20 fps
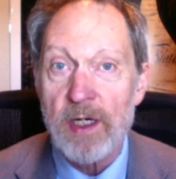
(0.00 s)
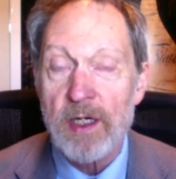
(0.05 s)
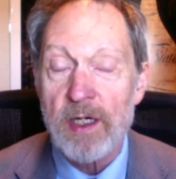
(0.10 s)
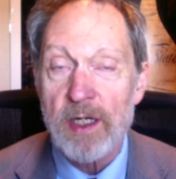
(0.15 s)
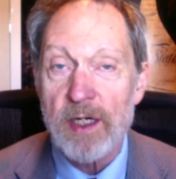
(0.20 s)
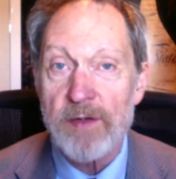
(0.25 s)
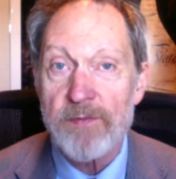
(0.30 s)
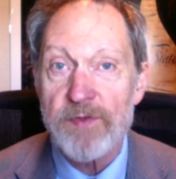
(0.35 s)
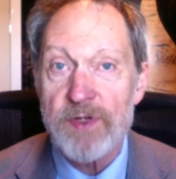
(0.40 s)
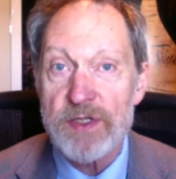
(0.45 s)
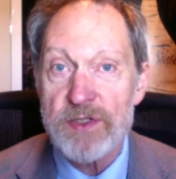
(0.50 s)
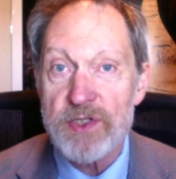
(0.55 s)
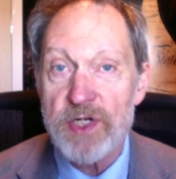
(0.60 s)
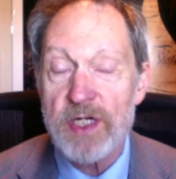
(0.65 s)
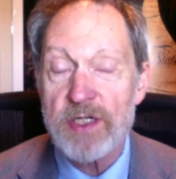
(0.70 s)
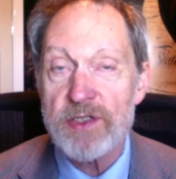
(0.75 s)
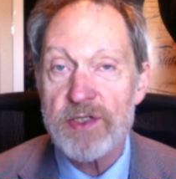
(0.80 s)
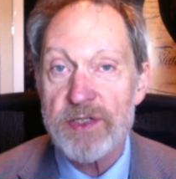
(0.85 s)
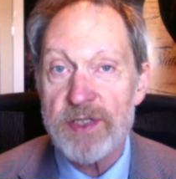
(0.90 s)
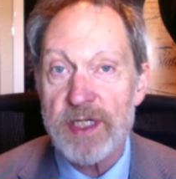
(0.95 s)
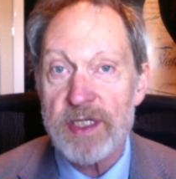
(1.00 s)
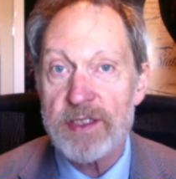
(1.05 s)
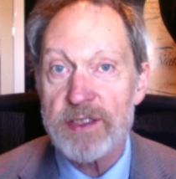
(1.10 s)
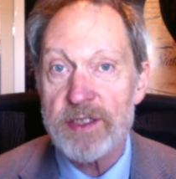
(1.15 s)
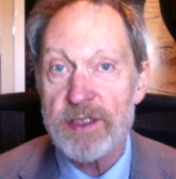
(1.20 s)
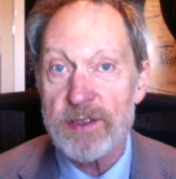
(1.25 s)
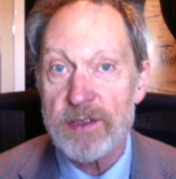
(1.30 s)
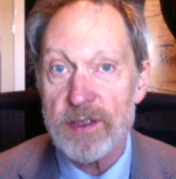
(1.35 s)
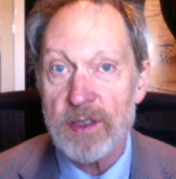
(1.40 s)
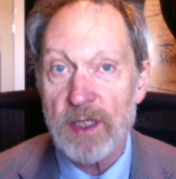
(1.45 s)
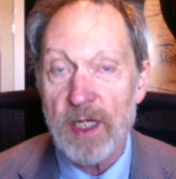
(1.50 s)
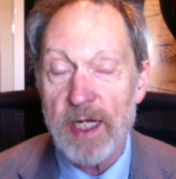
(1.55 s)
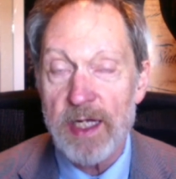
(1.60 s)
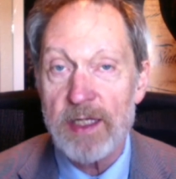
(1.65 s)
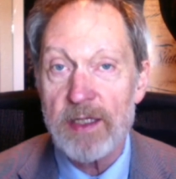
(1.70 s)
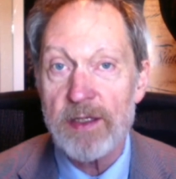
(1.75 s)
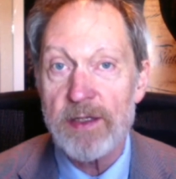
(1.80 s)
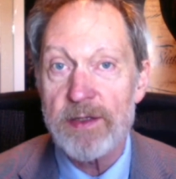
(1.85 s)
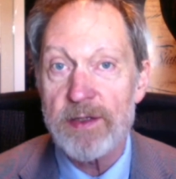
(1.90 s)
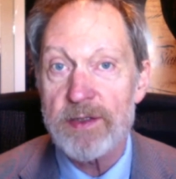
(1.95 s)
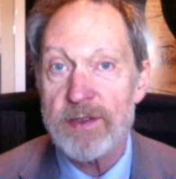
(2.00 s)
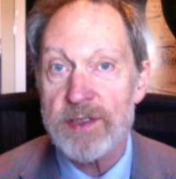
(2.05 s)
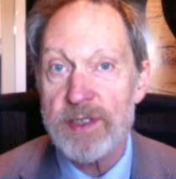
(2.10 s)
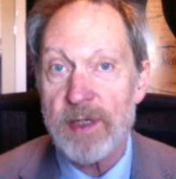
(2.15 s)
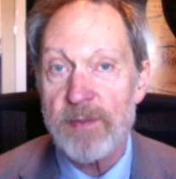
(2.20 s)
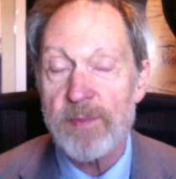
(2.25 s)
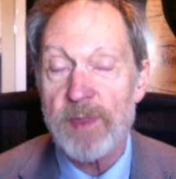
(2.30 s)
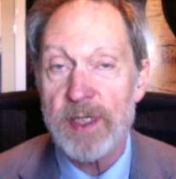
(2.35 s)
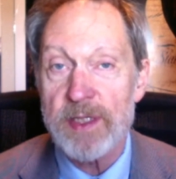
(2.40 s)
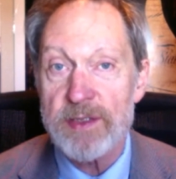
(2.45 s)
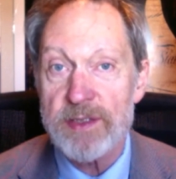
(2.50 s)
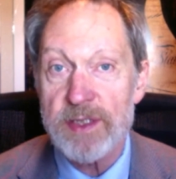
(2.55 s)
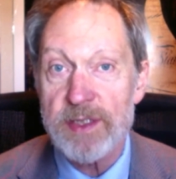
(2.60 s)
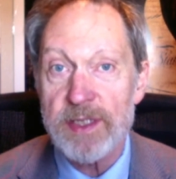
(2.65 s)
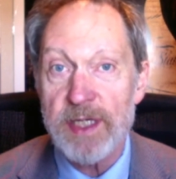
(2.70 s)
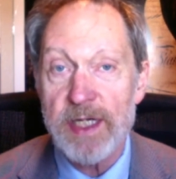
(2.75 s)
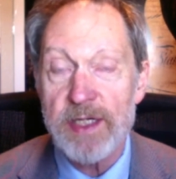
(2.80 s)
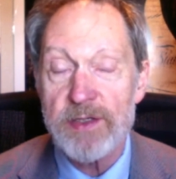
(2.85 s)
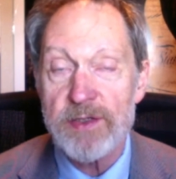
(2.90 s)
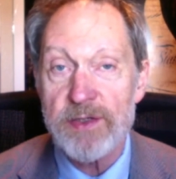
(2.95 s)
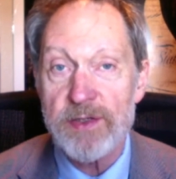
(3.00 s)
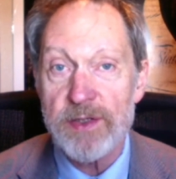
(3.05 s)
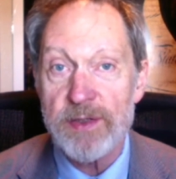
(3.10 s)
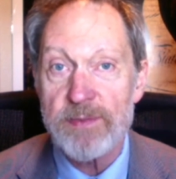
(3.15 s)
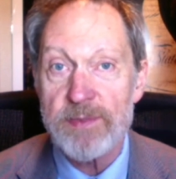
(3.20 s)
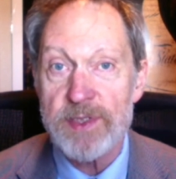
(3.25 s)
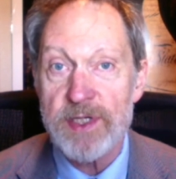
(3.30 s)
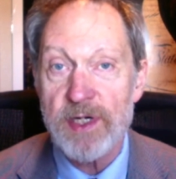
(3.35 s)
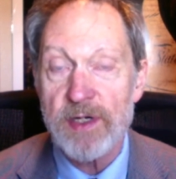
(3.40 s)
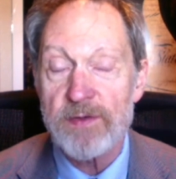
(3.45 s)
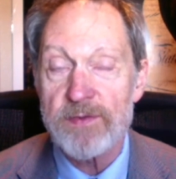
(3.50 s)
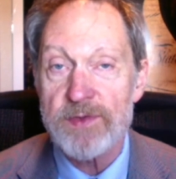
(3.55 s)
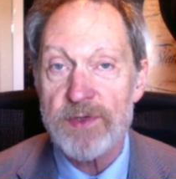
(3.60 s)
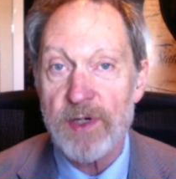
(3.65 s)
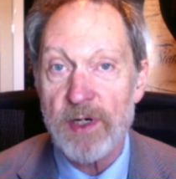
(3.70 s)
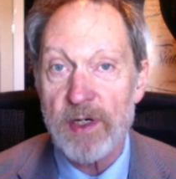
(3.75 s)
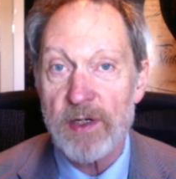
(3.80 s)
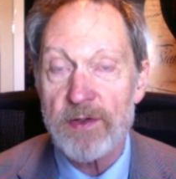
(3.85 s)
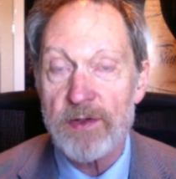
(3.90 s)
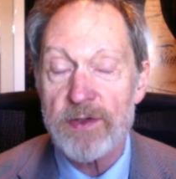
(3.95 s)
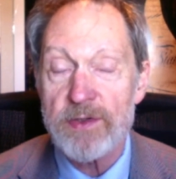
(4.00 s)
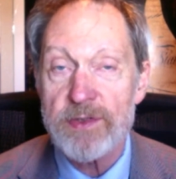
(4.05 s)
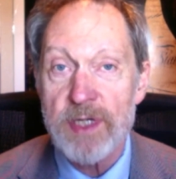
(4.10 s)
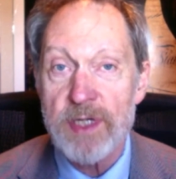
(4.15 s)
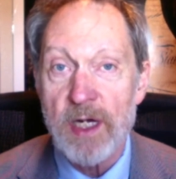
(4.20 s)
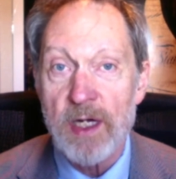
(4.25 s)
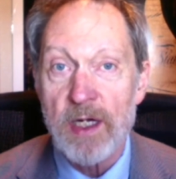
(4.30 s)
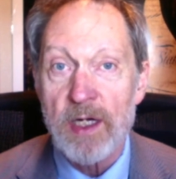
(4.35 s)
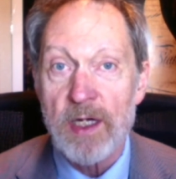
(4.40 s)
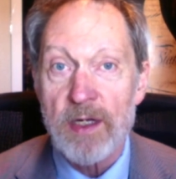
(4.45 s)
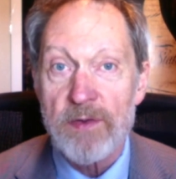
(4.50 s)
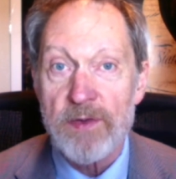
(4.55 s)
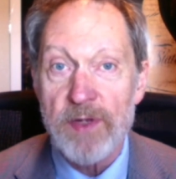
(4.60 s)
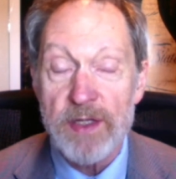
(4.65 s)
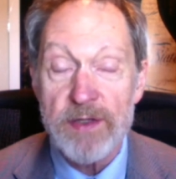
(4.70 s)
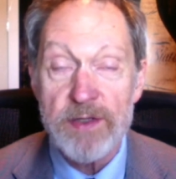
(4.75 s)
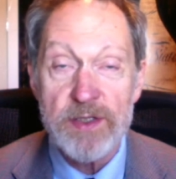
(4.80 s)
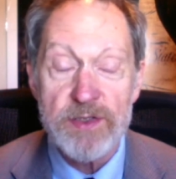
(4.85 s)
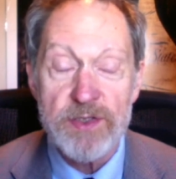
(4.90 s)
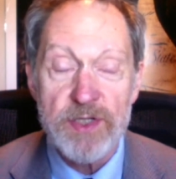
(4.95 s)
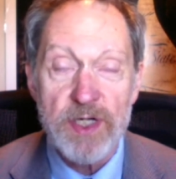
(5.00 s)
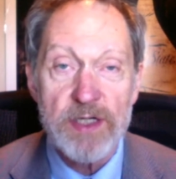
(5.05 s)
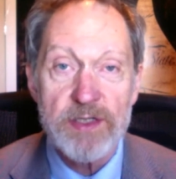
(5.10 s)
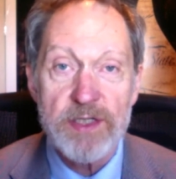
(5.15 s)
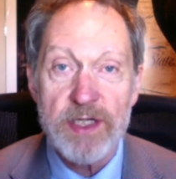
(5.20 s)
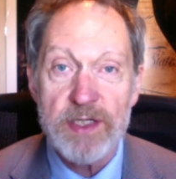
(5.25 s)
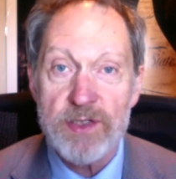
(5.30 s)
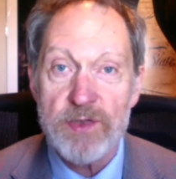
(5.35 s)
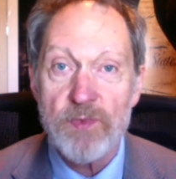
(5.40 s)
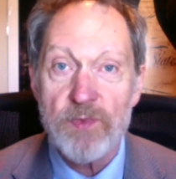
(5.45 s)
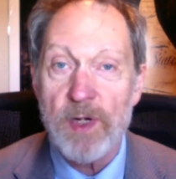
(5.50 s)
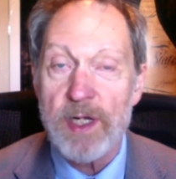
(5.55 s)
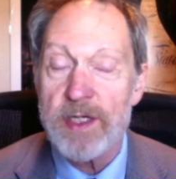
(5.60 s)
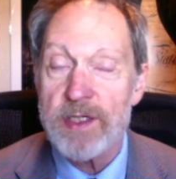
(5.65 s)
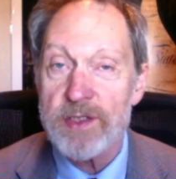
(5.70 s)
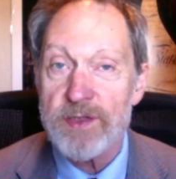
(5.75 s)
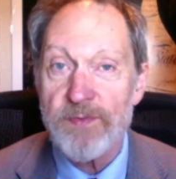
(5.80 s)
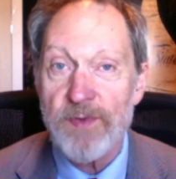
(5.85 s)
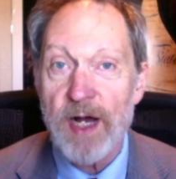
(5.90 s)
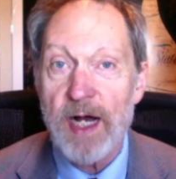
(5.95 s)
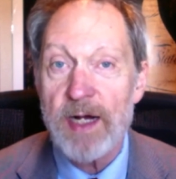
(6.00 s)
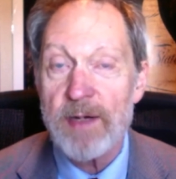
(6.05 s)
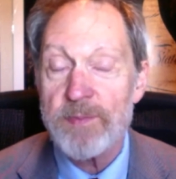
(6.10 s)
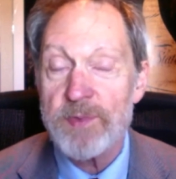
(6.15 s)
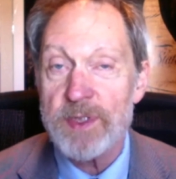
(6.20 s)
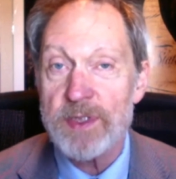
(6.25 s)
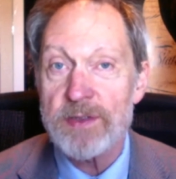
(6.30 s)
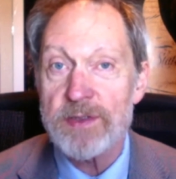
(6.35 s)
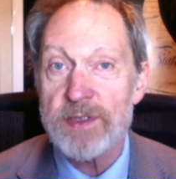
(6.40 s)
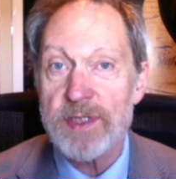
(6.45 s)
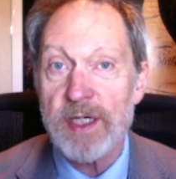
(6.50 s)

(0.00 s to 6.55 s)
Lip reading: And if the judge thinks it's likely that somebody's a danger to themselves or others, then the judge has a range of options.